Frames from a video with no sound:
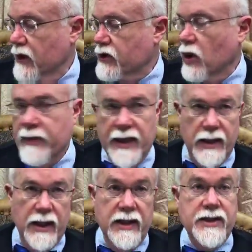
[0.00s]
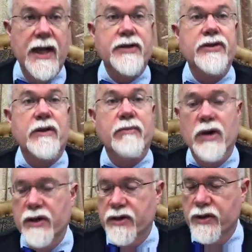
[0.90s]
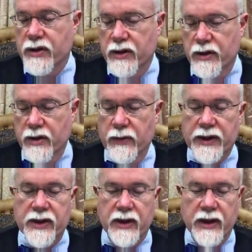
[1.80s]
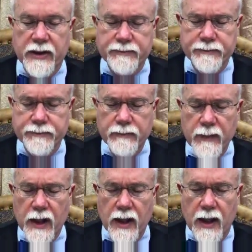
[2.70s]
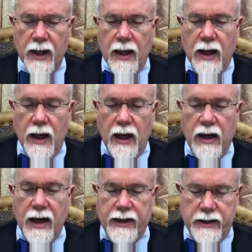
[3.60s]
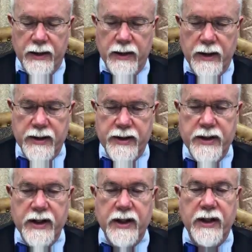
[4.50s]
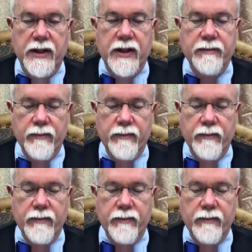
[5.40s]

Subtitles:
So I hope that at least answers in part your question there. All right, let's see.